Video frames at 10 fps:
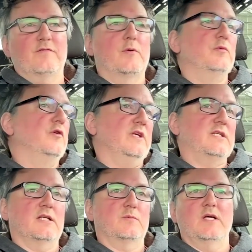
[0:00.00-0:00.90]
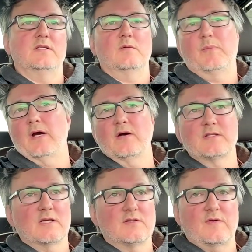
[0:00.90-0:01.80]
I mean, if a movie takes place in
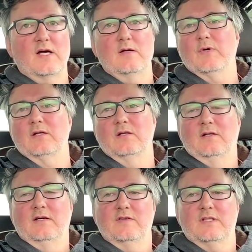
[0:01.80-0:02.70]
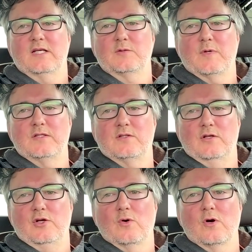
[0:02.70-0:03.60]
Paris, that's fine, but if it takes
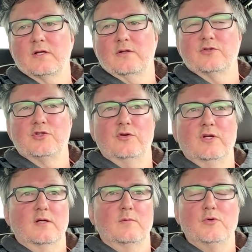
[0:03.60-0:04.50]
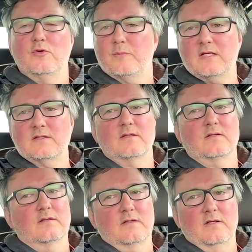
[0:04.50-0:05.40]
place in New York and they're shooting it at
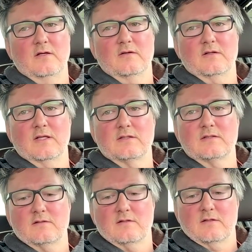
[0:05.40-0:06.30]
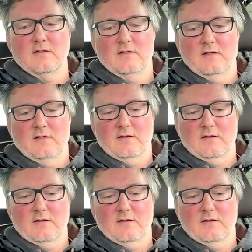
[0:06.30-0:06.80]
Budapest, let's